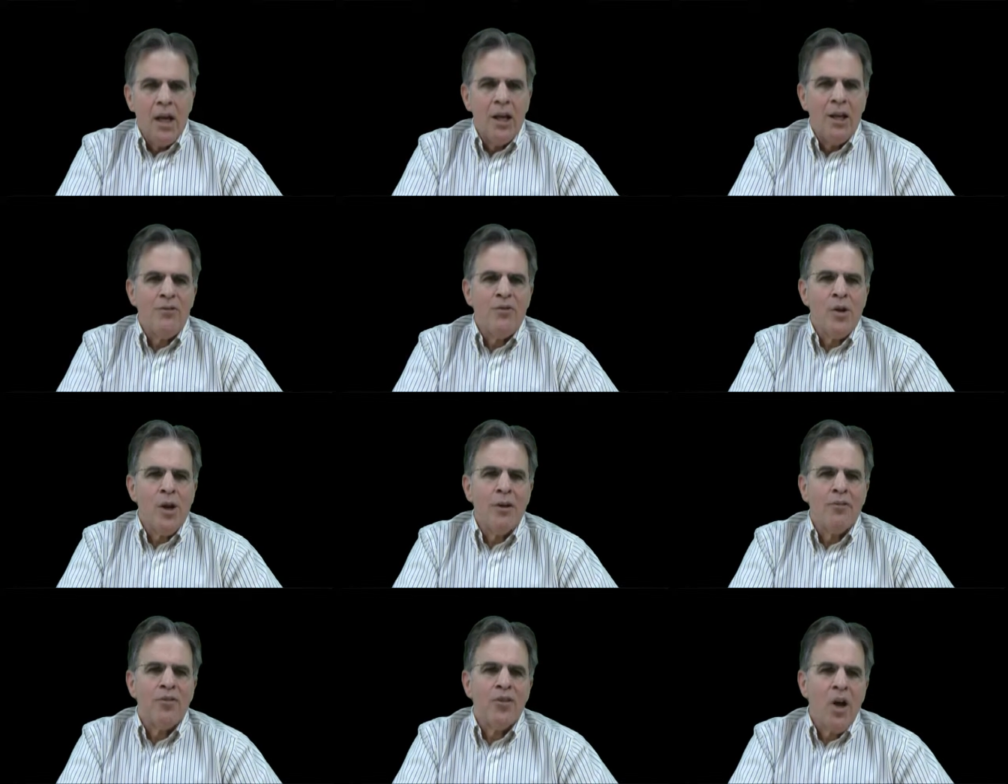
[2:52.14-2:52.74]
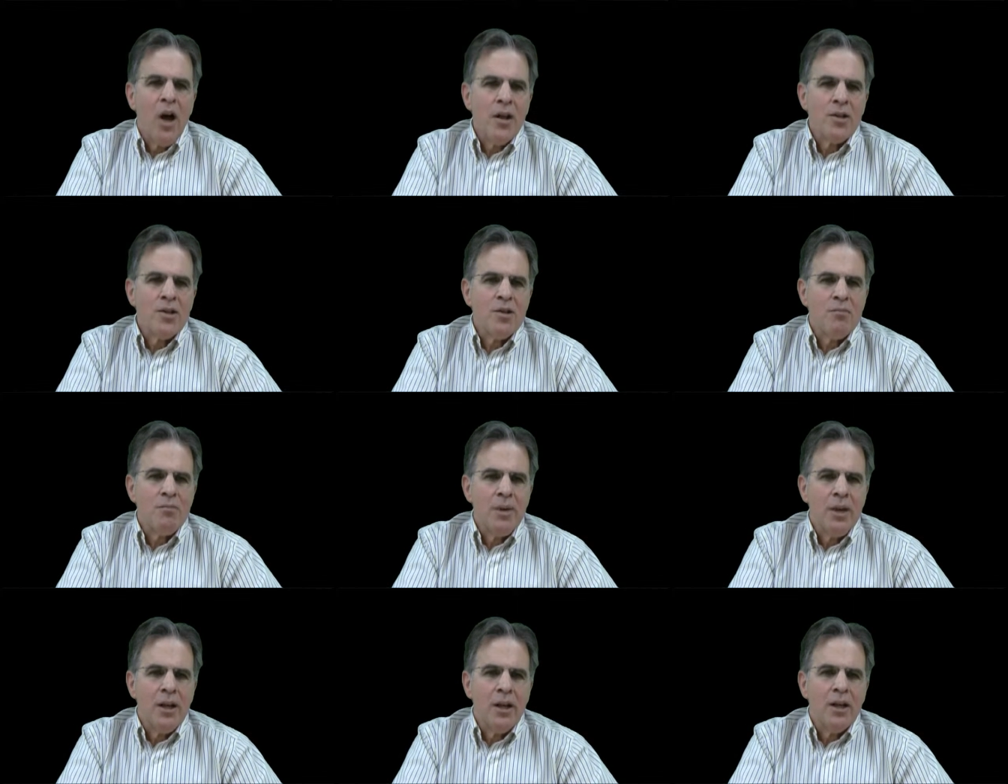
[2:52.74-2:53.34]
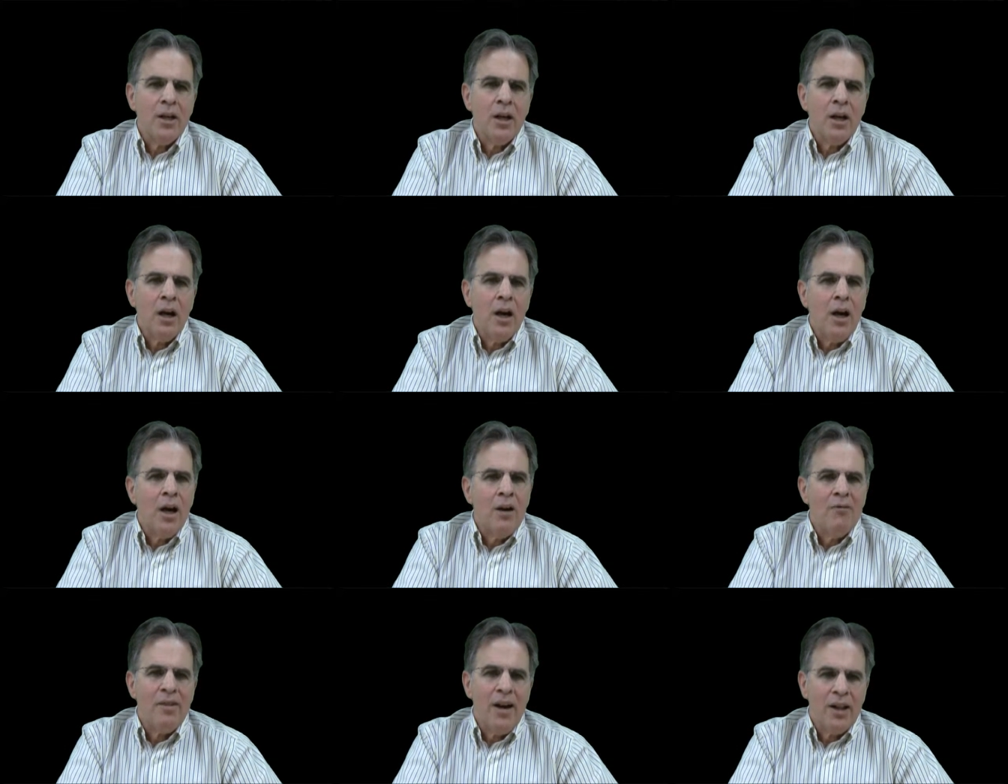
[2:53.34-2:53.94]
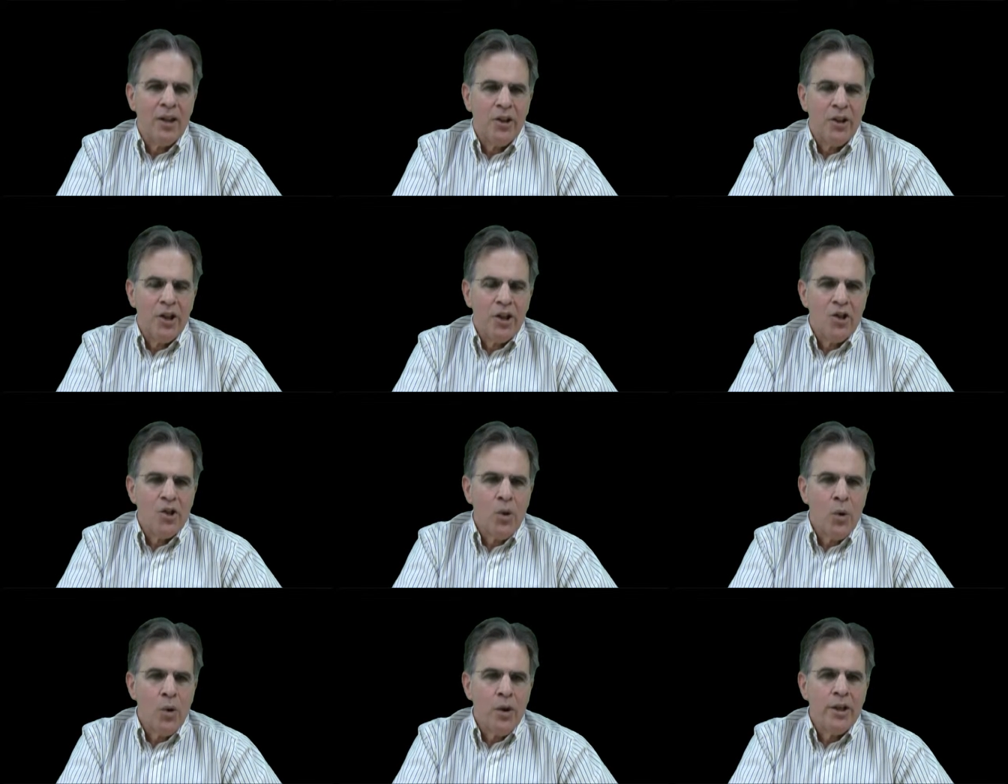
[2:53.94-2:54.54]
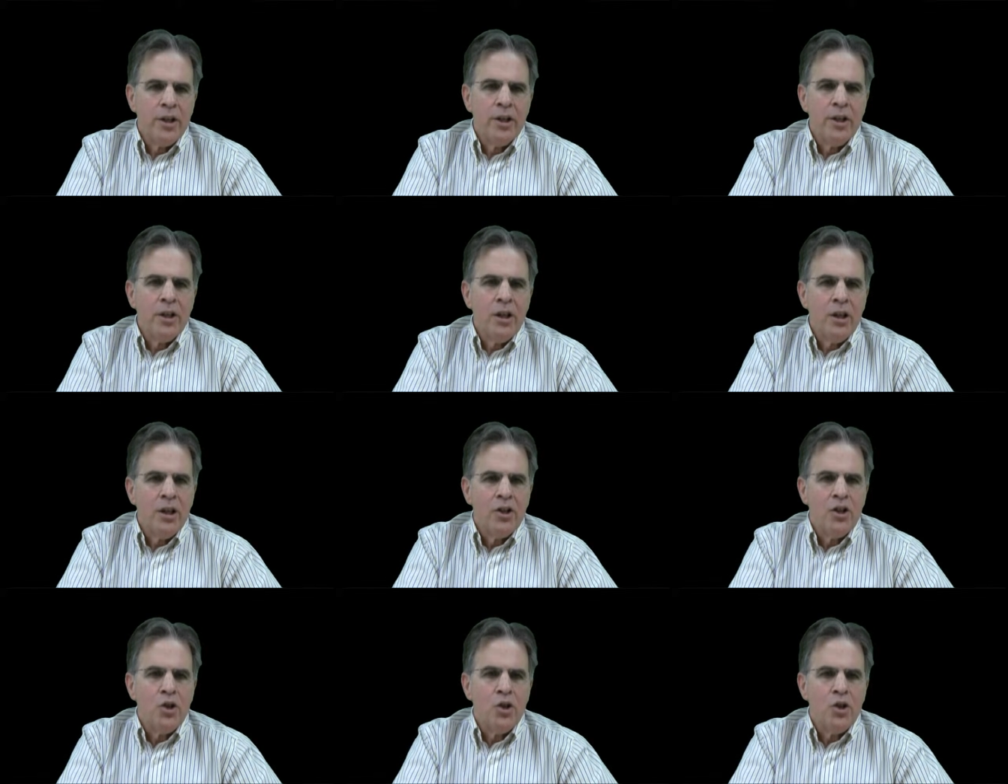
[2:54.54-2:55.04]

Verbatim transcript: If you have thoughts of being a valedictorian,